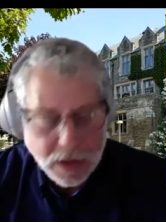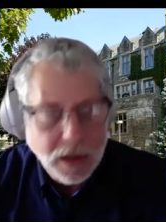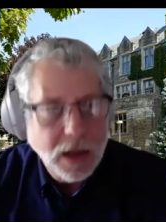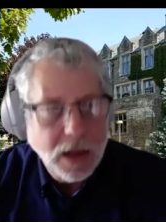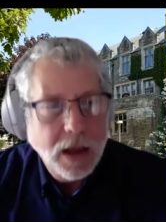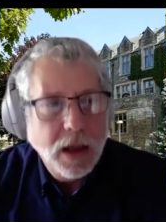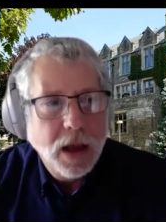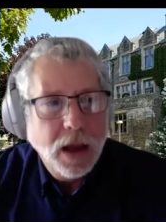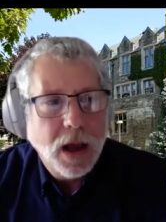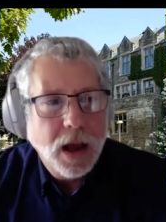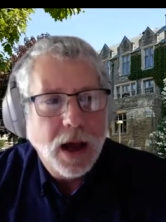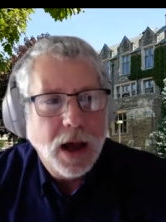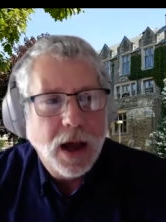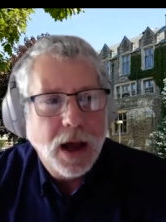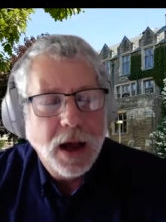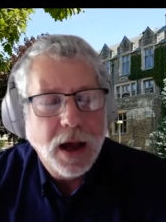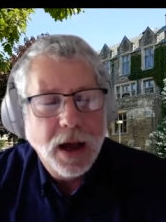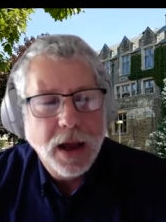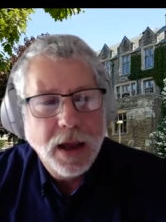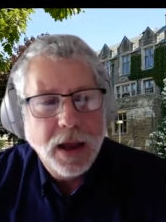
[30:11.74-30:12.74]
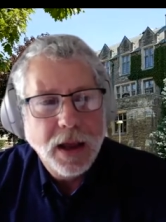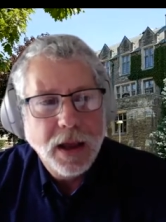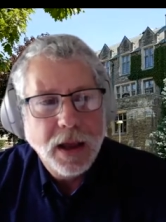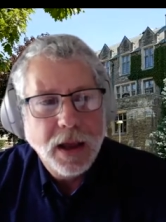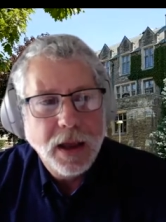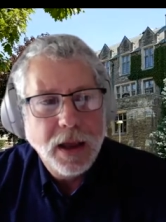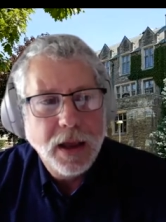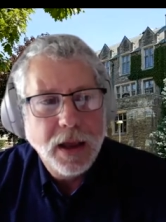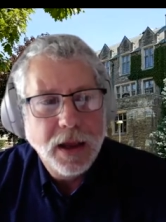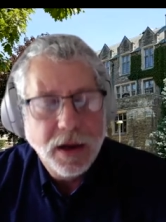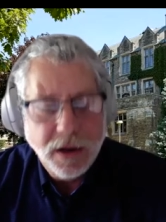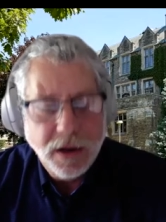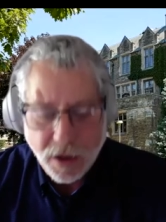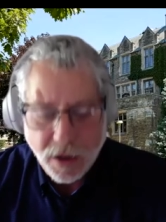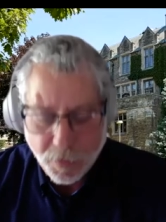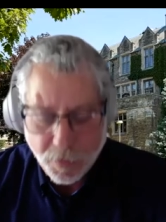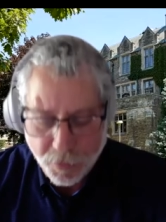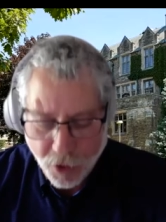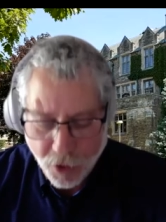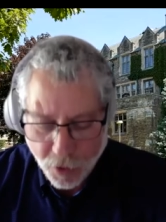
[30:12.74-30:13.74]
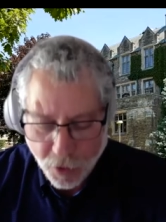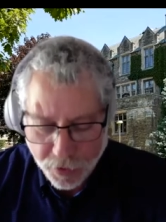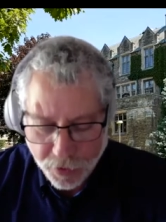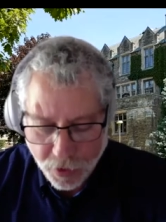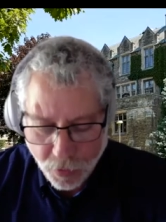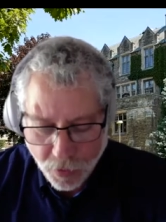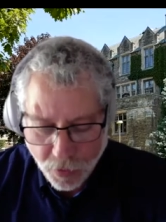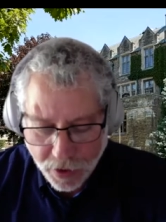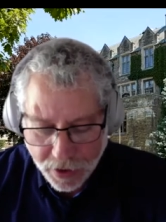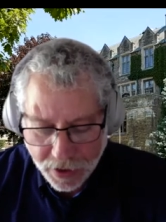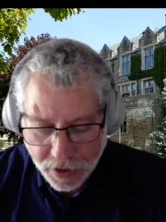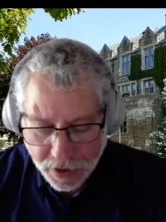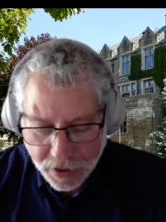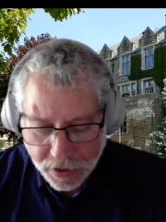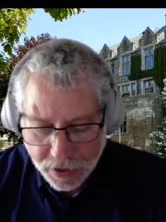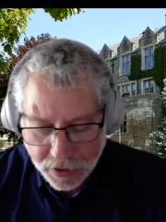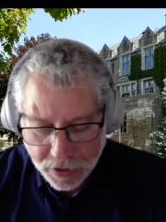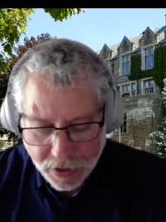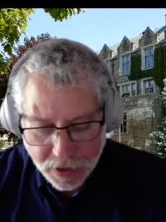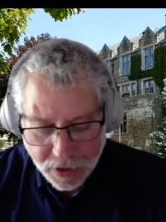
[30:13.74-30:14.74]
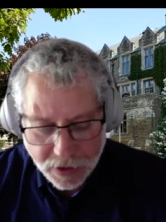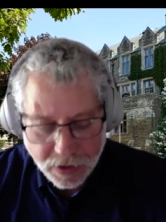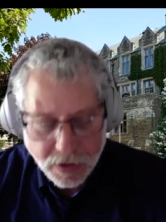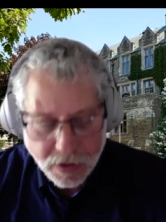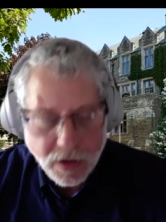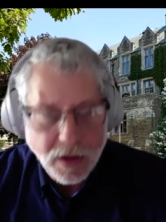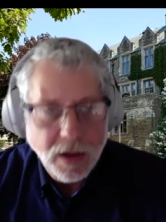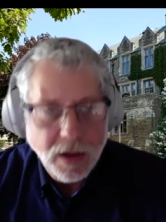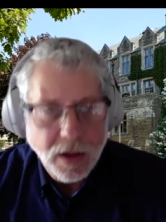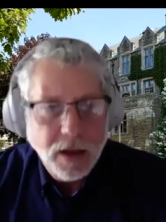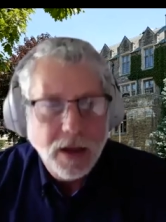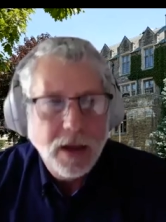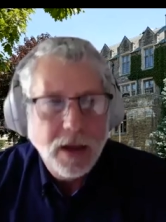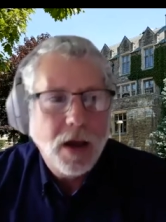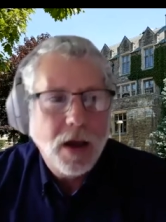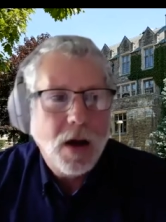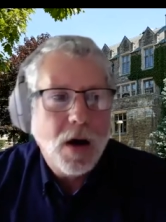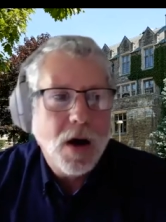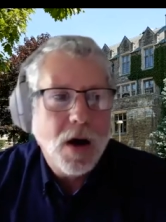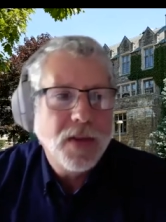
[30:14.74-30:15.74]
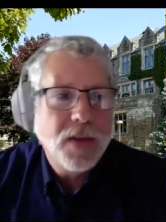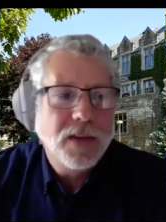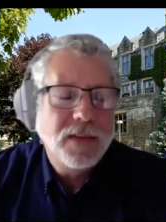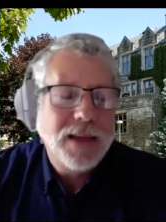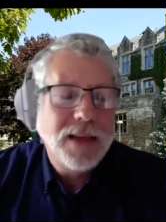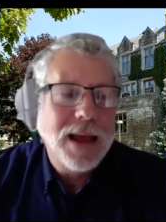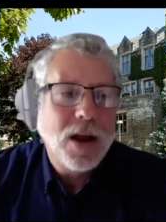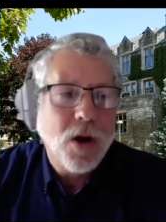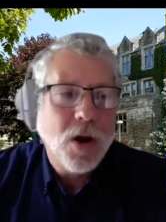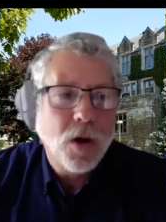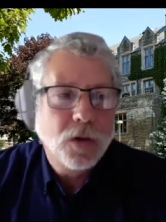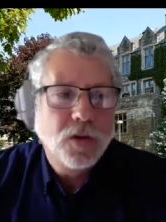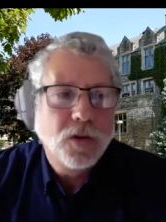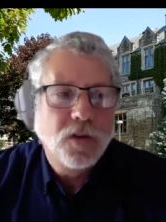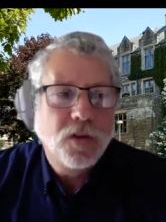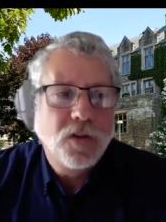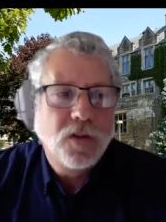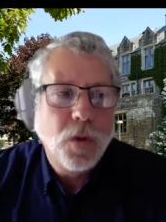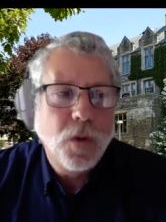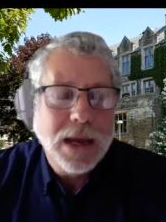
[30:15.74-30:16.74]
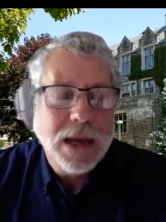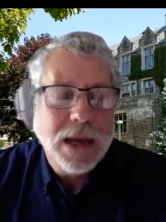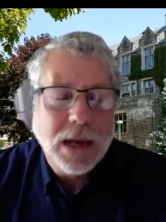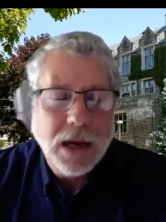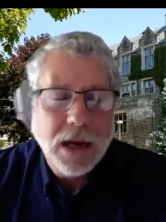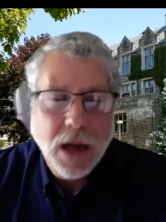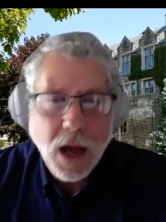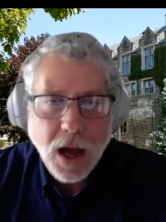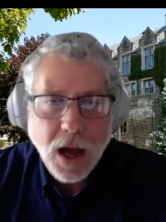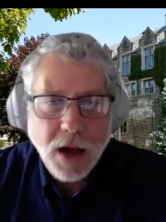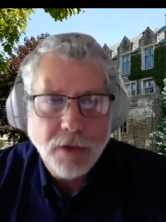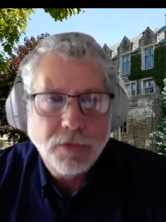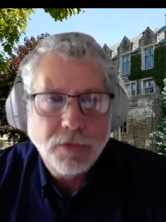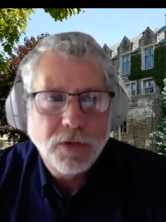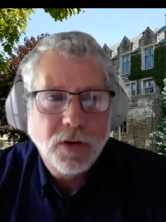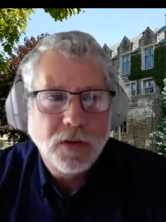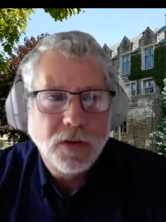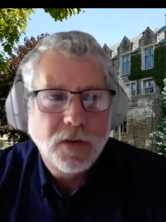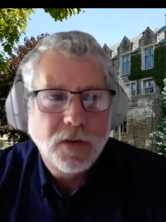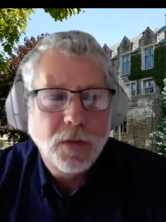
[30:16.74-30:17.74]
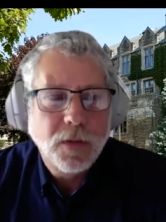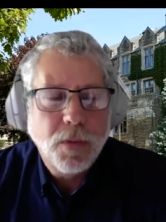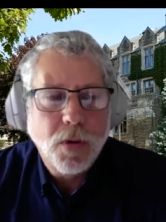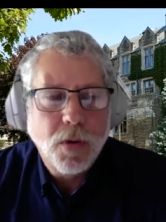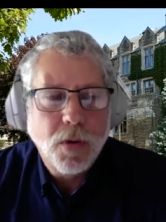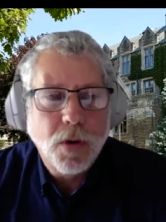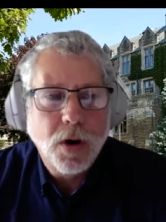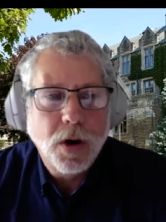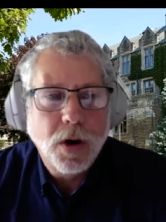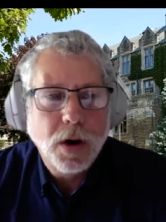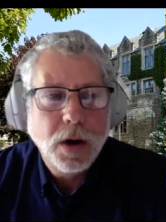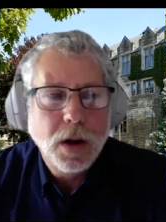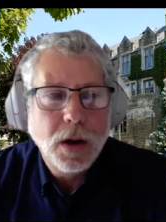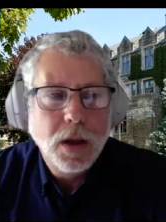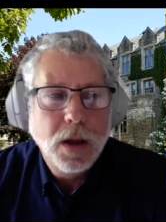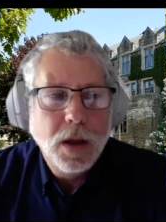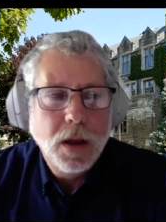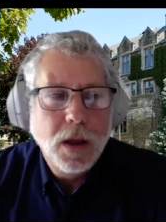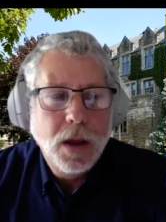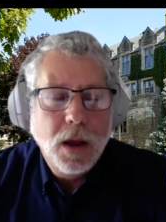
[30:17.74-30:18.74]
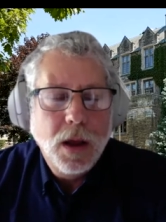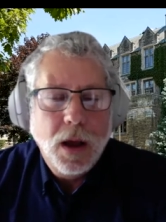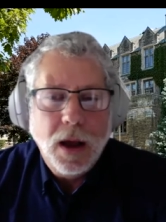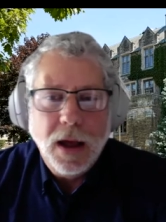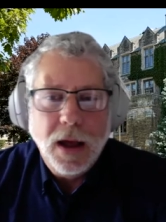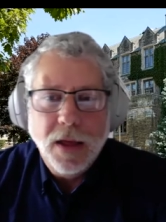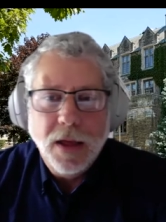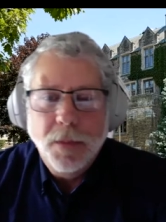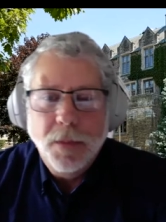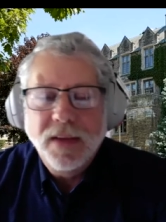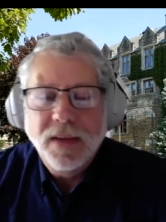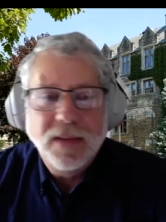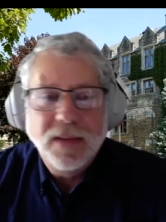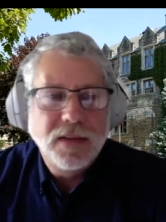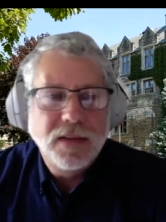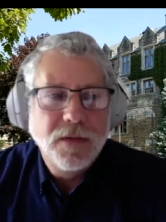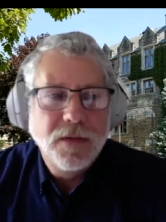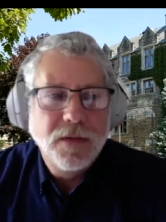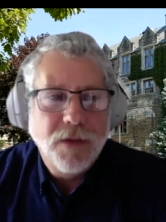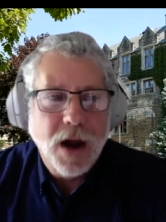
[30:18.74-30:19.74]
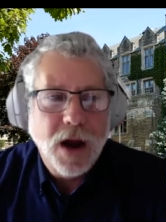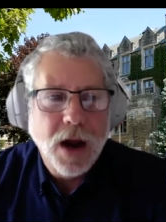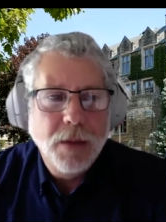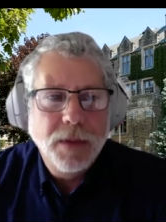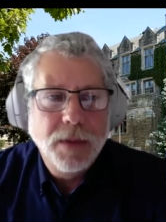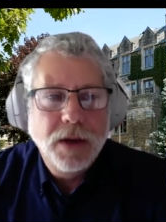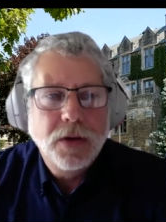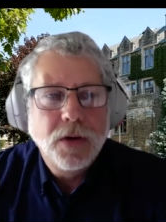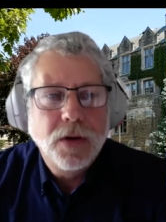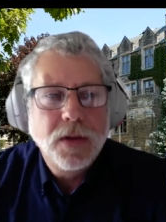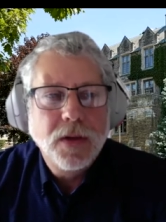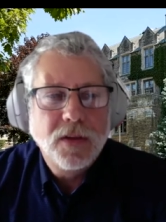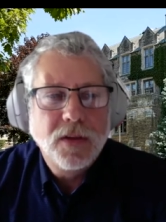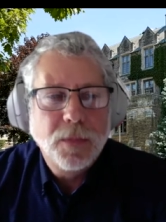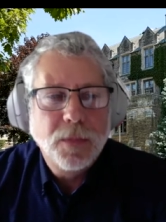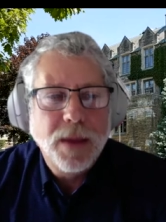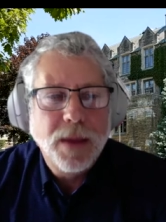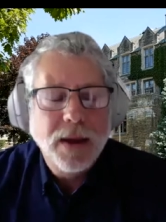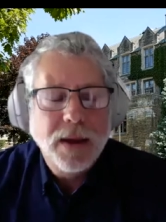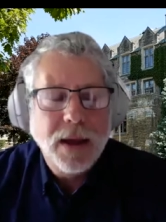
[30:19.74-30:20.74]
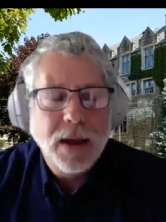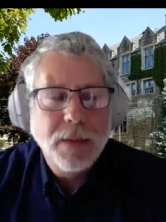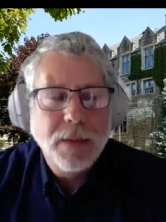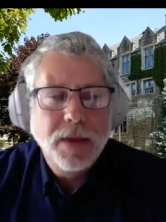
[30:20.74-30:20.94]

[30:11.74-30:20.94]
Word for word: uh, in an appropriate way? And are the stakeholders doing enough to support uh, the business environment during this pandemic?